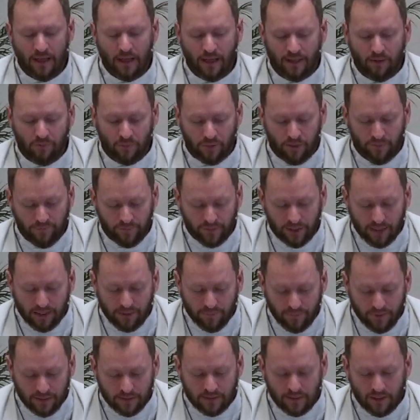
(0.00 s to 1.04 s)
and will
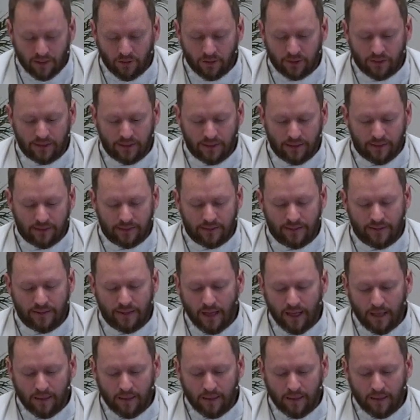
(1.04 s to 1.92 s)
forgive us our sins